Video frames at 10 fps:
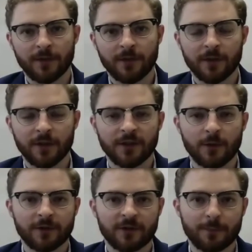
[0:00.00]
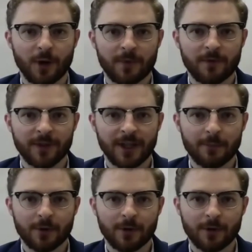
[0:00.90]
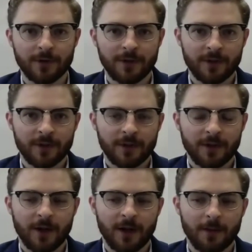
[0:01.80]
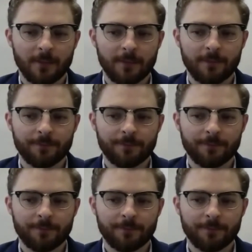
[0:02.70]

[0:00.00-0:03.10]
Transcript: what the U S Department of Labor um,